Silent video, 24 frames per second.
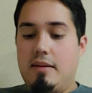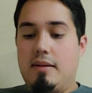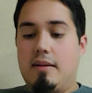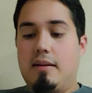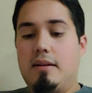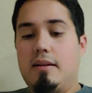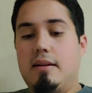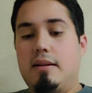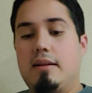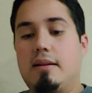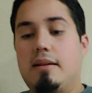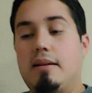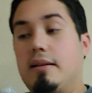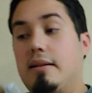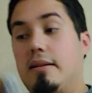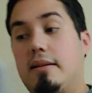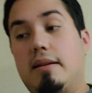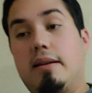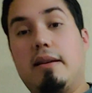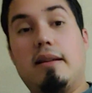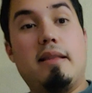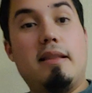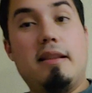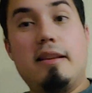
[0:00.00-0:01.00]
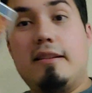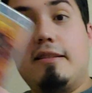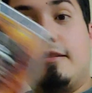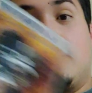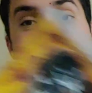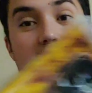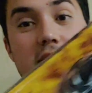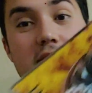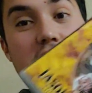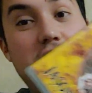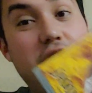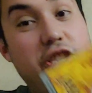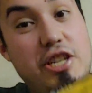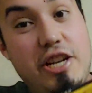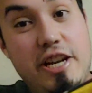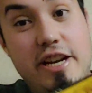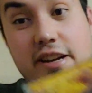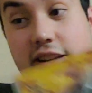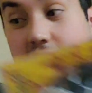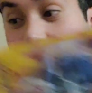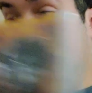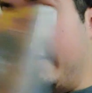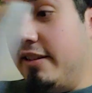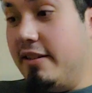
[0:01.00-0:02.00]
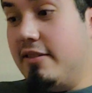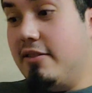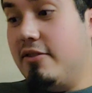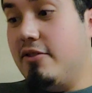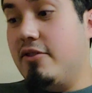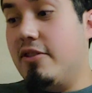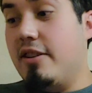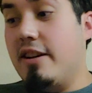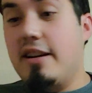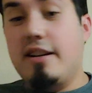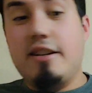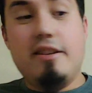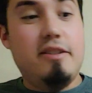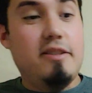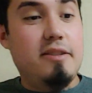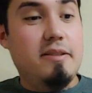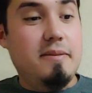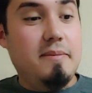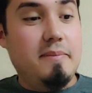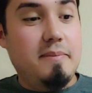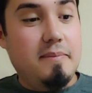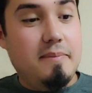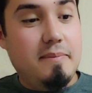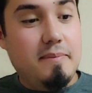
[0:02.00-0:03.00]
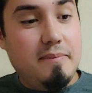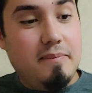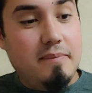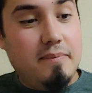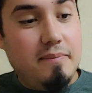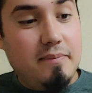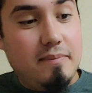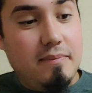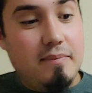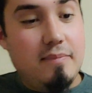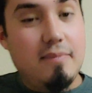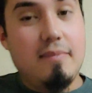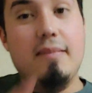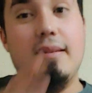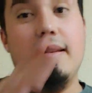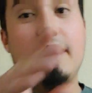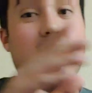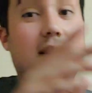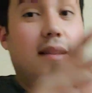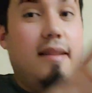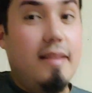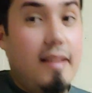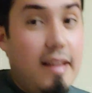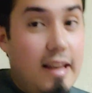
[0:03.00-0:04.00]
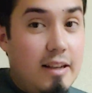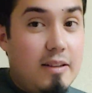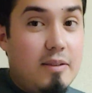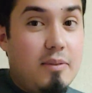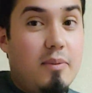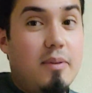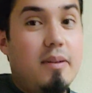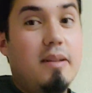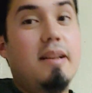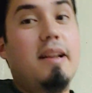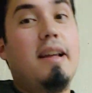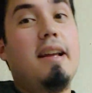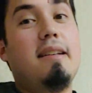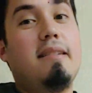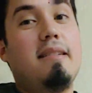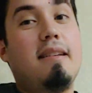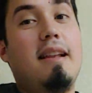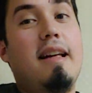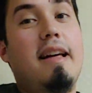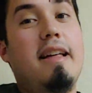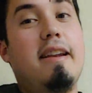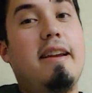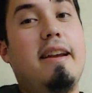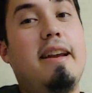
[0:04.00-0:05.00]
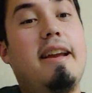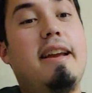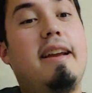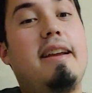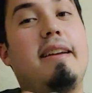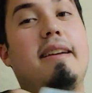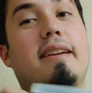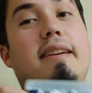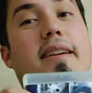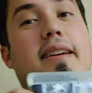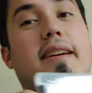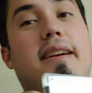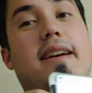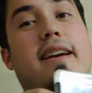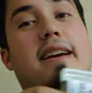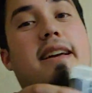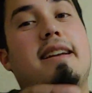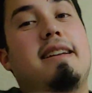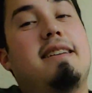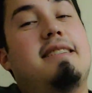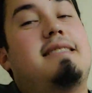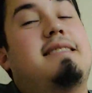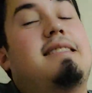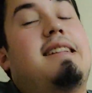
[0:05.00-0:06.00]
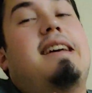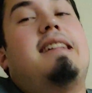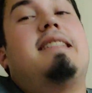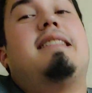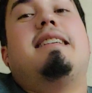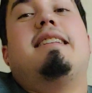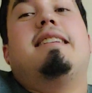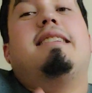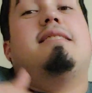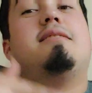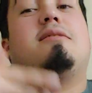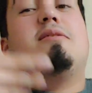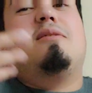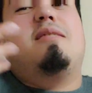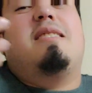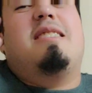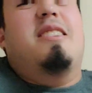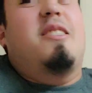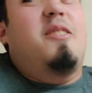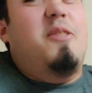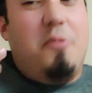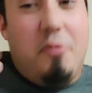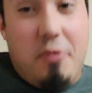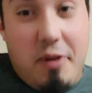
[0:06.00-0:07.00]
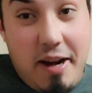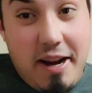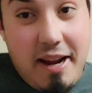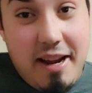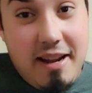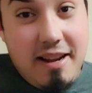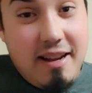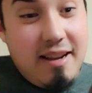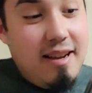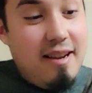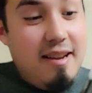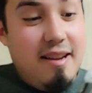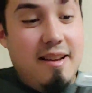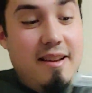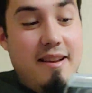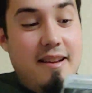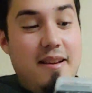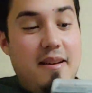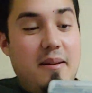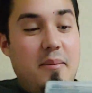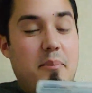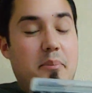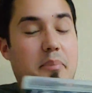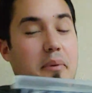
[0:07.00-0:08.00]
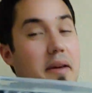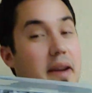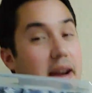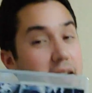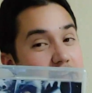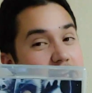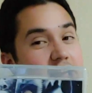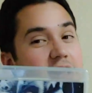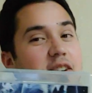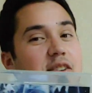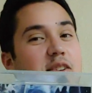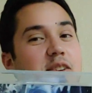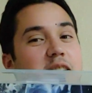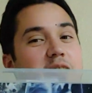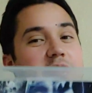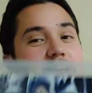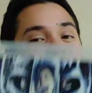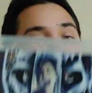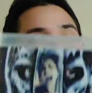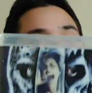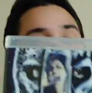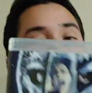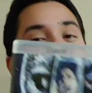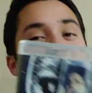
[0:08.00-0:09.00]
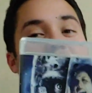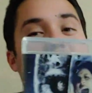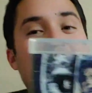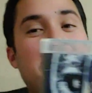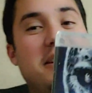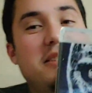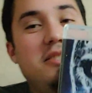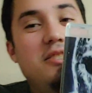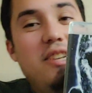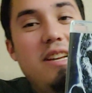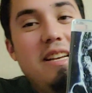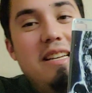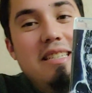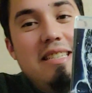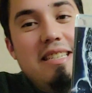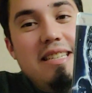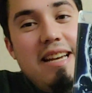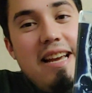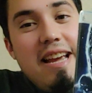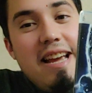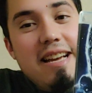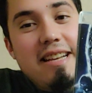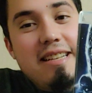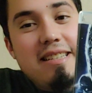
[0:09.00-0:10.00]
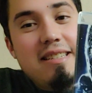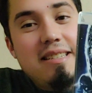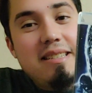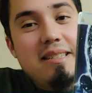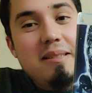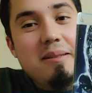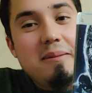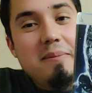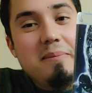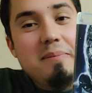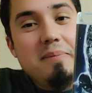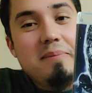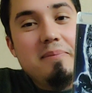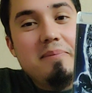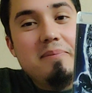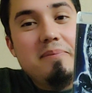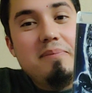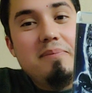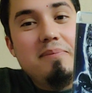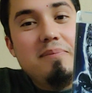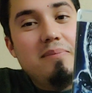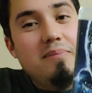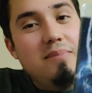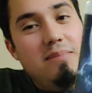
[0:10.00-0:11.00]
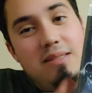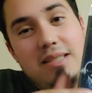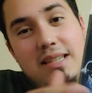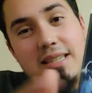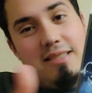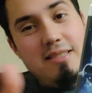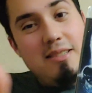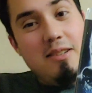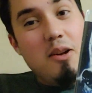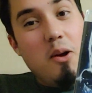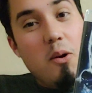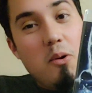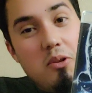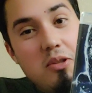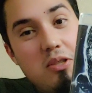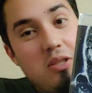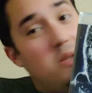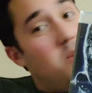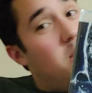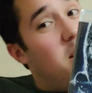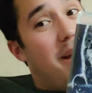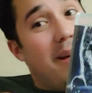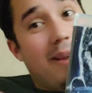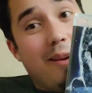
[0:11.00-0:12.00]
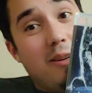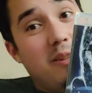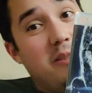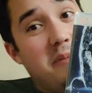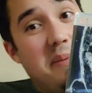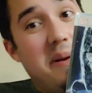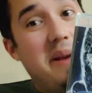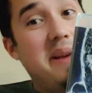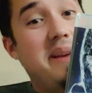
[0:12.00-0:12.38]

Yeah, this shit is trash. This one gets a lot of hate. And it's not that it's great, but I actually enjoy it. Jason X. Jason Goes to Outer Space.